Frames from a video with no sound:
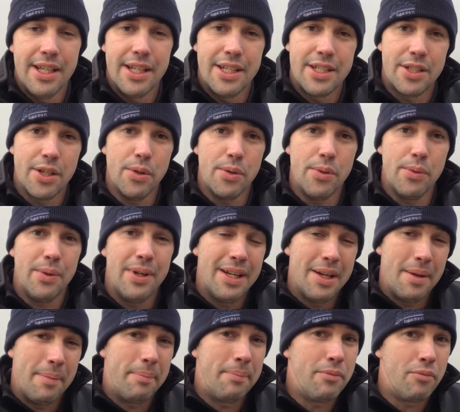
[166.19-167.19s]
So
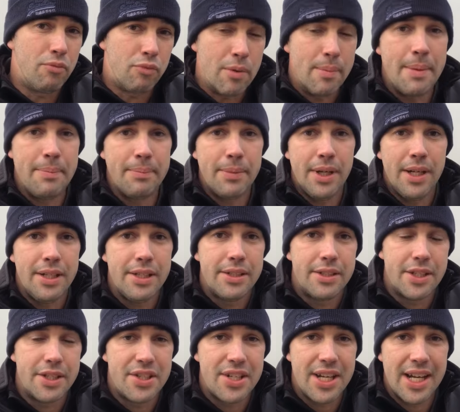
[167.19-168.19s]
remember
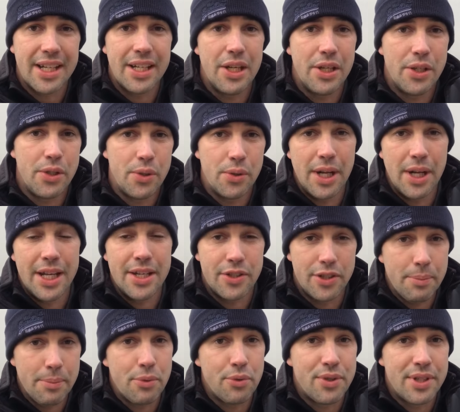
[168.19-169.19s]
to check and
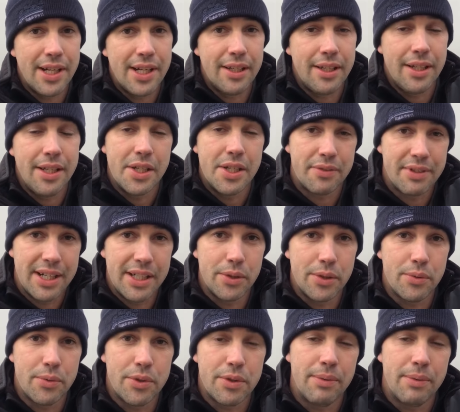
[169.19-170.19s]
double check your
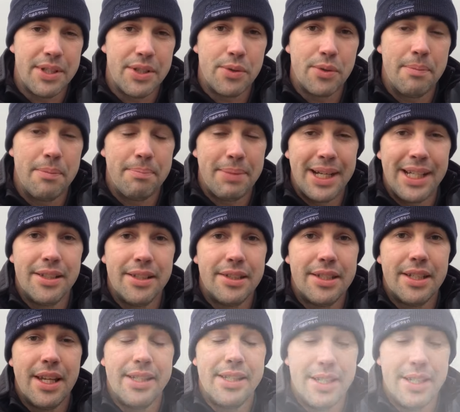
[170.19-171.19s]
angles when doing paintless